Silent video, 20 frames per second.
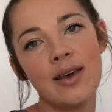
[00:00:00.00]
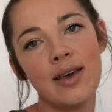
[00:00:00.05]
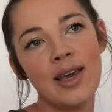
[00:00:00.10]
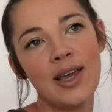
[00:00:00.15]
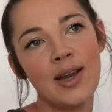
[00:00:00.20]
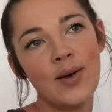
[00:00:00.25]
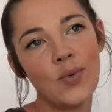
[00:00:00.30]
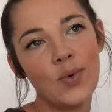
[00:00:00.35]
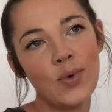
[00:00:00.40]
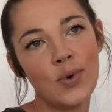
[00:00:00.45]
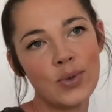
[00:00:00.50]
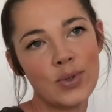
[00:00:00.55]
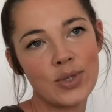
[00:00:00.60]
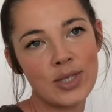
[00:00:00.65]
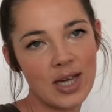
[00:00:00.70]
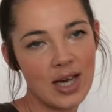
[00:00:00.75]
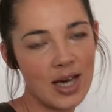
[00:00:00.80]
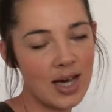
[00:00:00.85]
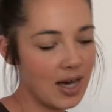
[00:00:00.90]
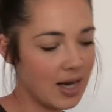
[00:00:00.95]
in
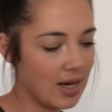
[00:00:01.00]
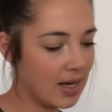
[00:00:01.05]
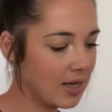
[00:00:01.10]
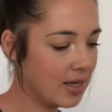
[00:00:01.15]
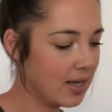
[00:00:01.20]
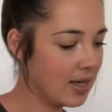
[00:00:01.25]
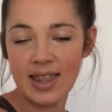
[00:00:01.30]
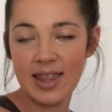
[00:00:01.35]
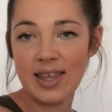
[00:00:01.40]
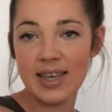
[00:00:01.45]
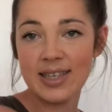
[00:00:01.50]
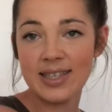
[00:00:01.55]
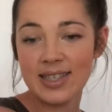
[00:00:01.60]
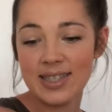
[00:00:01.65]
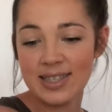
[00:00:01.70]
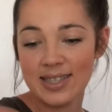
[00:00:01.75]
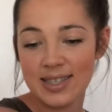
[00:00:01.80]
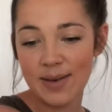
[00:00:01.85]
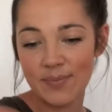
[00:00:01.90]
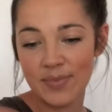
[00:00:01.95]
water. This
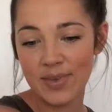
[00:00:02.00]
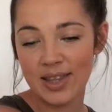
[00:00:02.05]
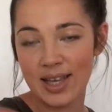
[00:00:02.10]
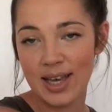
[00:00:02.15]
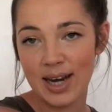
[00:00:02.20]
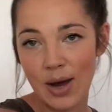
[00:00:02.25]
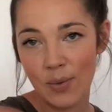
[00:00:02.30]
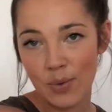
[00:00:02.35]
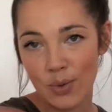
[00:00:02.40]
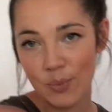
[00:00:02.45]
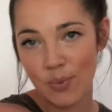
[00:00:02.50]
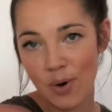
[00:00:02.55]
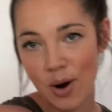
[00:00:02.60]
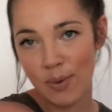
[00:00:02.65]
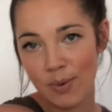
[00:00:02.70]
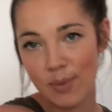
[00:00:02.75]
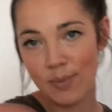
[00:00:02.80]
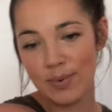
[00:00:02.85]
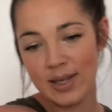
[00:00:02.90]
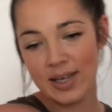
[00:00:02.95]
is something that I will
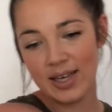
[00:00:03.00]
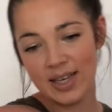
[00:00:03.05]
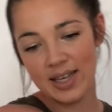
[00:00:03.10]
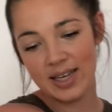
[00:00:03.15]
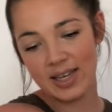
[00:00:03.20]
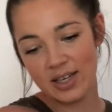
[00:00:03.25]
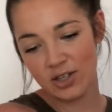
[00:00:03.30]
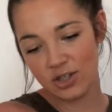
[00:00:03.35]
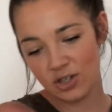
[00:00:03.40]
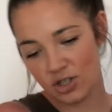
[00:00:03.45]
probably